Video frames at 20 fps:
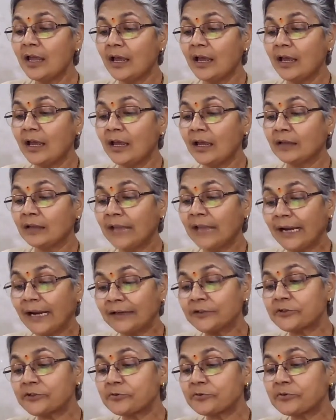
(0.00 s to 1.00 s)
that
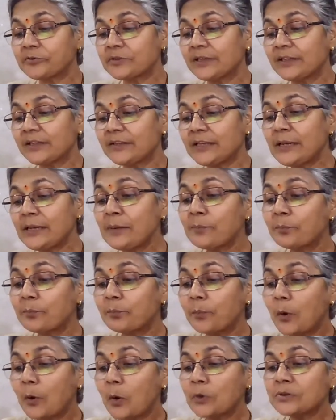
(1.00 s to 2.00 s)
is to say the
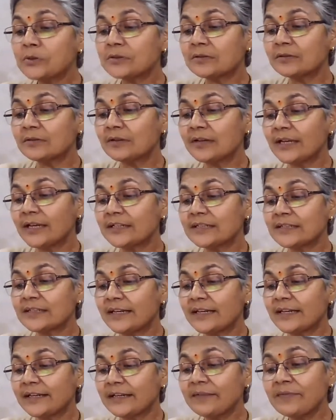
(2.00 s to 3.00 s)

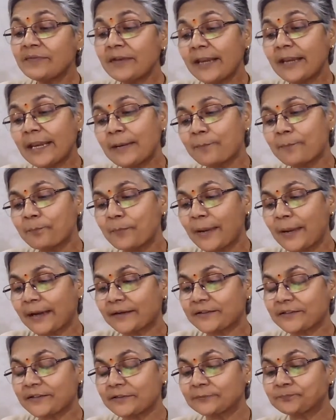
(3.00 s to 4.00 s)
post-legislative
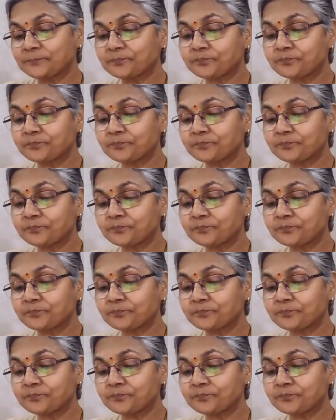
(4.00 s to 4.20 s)
impacts.